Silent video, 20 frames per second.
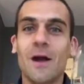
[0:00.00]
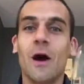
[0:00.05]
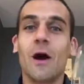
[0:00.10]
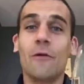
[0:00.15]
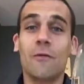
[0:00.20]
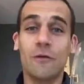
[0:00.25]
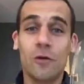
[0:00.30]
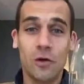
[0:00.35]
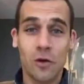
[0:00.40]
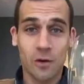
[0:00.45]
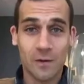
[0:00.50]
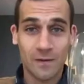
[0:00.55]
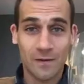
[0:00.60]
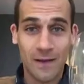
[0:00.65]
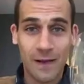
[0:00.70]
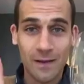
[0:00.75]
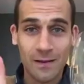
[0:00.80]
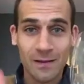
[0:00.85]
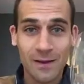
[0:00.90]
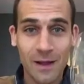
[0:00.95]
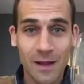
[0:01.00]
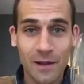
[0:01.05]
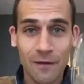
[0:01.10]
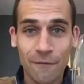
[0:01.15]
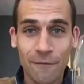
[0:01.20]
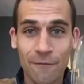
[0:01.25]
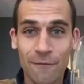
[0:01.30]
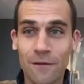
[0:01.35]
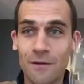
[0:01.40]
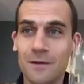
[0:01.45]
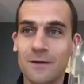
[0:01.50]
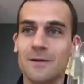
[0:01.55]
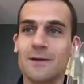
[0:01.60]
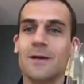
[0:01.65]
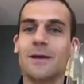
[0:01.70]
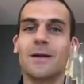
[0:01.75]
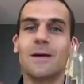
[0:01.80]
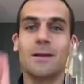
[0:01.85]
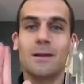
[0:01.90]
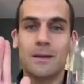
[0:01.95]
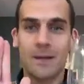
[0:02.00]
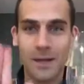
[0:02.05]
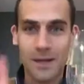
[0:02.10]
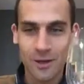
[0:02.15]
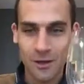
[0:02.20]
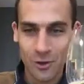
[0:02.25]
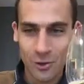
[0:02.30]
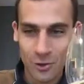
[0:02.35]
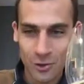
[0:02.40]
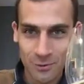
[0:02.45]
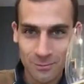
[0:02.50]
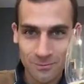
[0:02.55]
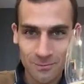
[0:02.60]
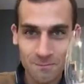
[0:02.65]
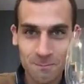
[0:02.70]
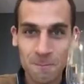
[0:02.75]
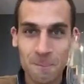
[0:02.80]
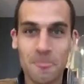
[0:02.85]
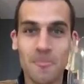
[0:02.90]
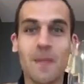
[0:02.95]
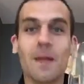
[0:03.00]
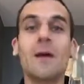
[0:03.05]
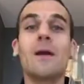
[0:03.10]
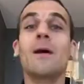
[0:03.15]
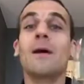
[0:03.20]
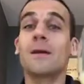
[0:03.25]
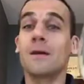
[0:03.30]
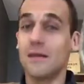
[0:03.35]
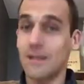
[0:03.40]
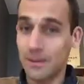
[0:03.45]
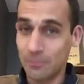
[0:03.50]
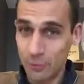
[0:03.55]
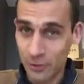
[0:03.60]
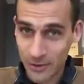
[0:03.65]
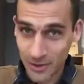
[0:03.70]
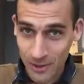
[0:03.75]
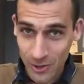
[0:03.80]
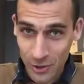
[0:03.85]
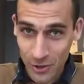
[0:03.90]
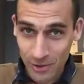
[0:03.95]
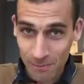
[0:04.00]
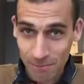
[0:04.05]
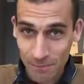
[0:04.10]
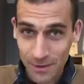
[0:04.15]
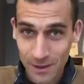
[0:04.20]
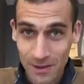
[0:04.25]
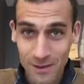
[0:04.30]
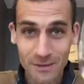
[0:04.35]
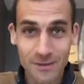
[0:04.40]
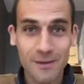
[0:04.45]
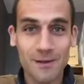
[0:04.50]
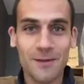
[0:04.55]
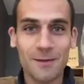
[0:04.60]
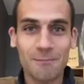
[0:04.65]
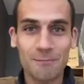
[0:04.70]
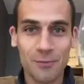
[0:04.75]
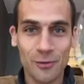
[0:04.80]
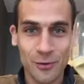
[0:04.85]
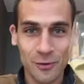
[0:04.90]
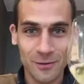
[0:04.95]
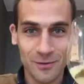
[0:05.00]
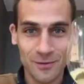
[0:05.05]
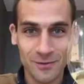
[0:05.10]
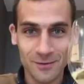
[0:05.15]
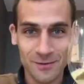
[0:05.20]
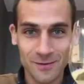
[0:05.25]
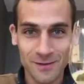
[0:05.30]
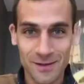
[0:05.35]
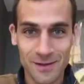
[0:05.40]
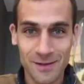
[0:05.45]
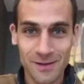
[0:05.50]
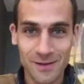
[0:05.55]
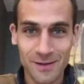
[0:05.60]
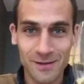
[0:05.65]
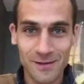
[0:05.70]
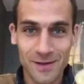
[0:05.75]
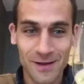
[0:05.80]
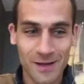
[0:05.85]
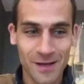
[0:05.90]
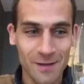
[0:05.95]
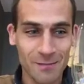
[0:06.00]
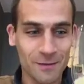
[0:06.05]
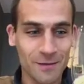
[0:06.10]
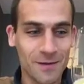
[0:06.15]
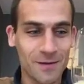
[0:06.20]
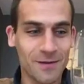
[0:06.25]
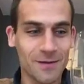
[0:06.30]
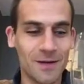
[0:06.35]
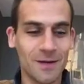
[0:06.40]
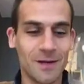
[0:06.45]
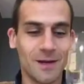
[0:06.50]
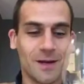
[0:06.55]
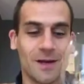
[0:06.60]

Of course, stay safe, stay home, keep drinking champagne. It's important in these times.